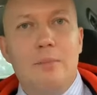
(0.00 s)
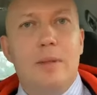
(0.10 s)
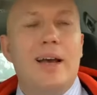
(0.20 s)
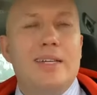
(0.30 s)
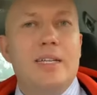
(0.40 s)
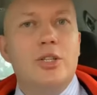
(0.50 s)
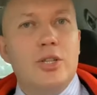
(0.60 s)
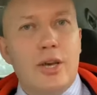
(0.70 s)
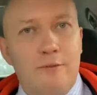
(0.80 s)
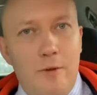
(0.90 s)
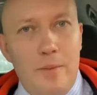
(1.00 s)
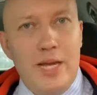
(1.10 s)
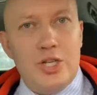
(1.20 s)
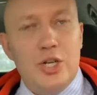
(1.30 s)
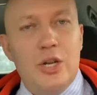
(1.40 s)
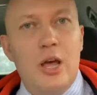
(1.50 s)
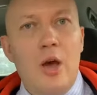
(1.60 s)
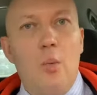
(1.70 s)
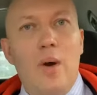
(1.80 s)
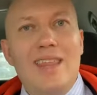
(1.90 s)
plugged into the information
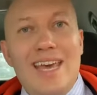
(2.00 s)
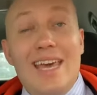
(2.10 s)
where they